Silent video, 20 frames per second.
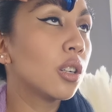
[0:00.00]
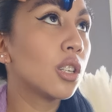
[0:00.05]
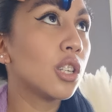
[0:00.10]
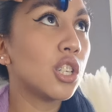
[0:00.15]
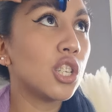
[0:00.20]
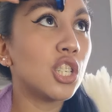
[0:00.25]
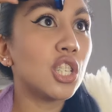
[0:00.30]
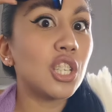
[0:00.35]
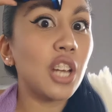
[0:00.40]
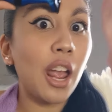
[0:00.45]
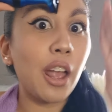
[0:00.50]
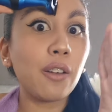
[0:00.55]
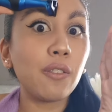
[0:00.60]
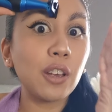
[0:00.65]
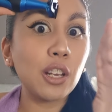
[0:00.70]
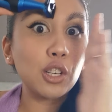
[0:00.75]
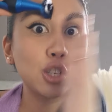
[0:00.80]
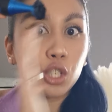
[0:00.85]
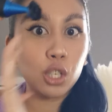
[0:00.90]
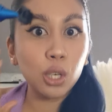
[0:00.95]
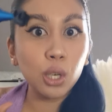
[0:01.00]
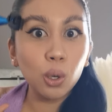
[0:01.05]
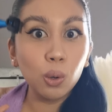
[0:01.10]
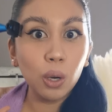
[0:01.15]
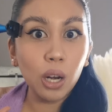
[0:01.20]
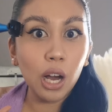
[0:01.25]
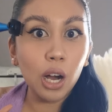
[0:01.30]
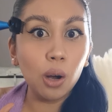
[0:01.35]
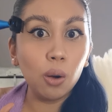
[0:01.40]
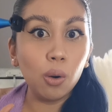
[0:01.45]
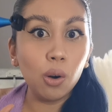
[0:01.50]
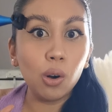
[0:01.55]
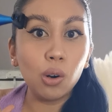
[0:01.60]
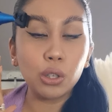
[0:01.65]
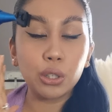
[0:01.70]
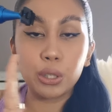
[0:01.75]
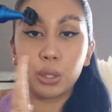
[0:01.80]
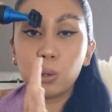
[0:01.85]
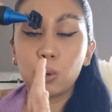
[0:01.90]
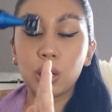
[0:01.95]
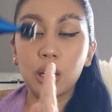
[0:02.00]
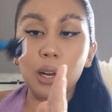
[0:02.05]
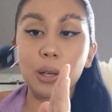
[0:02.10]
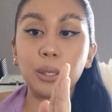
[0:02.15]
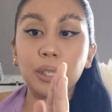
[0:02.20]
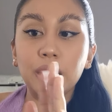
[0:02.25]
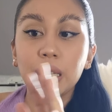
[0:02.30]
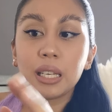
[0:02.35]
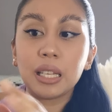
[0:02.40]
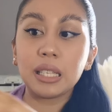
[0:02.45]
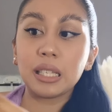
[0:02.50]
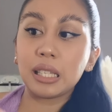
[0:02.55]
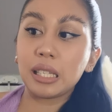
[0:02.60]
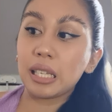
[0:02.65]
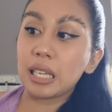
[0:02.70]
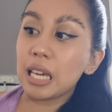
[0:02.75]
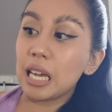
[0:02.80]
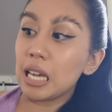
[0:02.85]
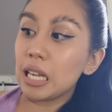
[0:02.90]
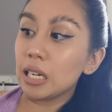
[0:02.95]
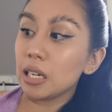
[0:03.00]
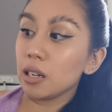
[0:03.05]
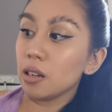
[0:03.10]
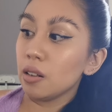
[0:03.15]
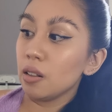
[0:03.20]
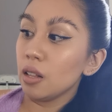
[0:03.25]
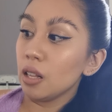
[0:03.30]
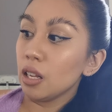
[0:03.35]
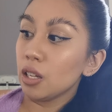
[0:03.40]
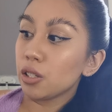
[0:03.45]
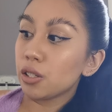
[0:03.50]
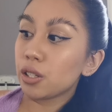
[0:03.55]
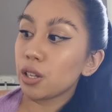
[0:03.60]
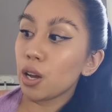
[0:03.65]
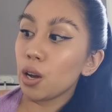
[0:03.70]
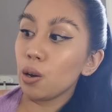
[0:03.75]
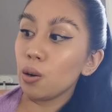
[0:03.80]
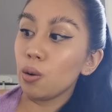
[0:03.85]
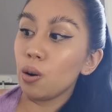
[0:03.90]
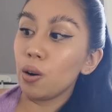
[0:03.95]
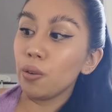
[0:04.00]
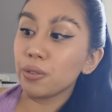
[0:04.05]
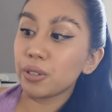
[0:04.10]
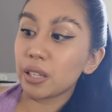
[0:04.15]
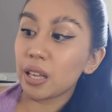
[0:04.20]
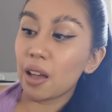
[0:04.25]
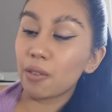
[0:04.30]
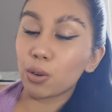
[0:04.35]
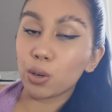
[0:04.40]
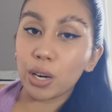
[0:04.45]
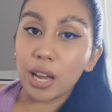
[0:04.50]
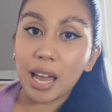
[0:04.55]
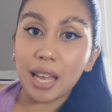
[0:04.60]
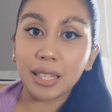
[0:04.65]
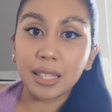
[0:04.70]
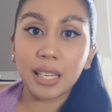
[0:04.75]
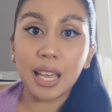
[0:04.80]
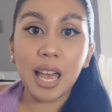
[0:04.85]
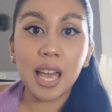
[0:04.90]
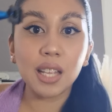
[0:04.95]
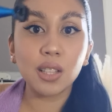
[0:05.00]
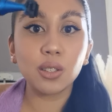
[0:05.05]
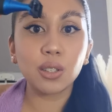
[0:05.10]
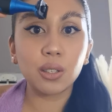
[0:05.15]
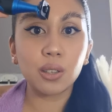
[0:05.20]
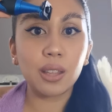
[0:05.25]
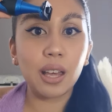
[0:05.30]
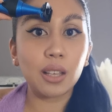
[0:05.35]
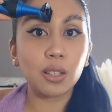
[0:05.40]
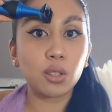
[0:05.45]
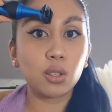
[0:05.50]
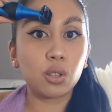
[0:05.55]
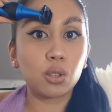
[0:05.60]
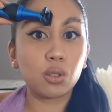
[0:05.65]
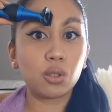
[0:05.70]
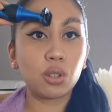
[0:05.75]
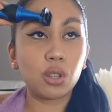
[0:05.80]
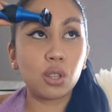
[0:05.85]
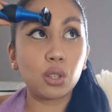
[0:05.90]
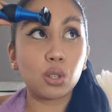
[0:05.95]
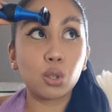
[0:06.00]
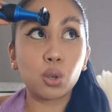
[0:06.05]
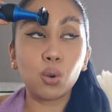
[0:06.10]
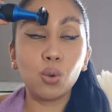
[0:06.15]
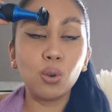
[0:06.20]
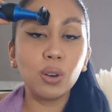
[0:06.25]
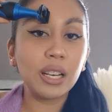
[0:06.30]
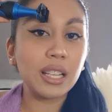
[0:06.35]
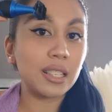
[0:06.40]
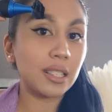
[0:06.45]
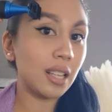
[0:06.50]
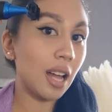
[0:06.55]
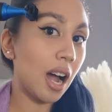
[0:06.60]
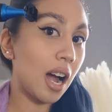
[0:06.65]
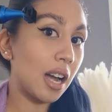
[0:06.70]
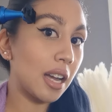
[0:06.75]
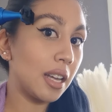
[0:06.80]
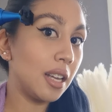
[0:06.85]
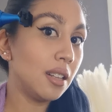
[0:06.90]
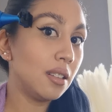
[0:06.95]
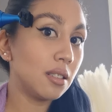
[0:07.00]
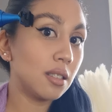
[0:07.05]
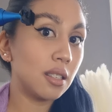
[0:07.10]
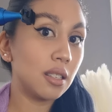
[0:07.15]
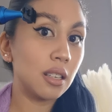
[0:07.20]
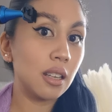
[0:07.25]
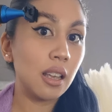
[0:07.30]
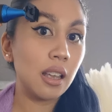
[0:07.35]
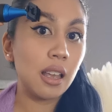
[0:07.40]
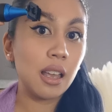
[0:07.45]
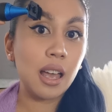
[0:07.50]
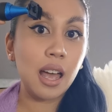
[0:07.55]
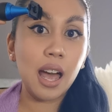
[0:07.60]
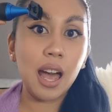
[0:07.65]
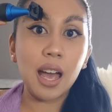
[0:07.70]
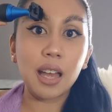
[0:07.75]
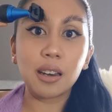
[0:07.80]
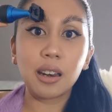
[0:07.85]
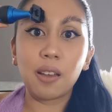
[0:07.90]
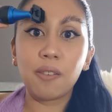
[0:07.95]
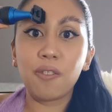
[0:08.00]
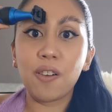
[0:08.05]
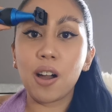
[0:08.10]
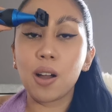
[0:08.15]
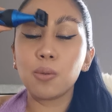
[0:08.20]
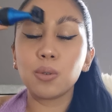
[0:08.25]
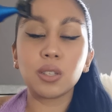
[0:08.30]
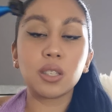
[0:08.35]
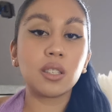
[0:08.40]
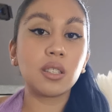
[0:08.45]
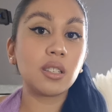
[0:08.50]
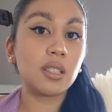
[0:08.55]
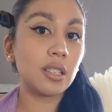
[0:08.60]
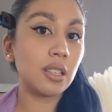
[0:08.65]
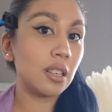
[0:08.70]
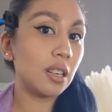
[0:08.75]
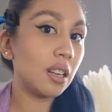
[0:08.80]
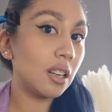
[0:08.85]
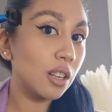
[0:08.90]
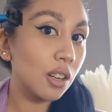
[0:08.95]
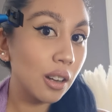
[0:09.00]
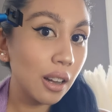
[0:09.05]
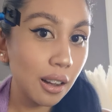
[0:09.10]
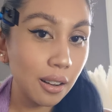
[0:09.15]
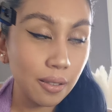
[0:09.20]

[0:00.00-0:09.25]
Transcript: shaving too low or too close to the skin. So obviously I've got it at 10, so that's the tallest height. And if I was to,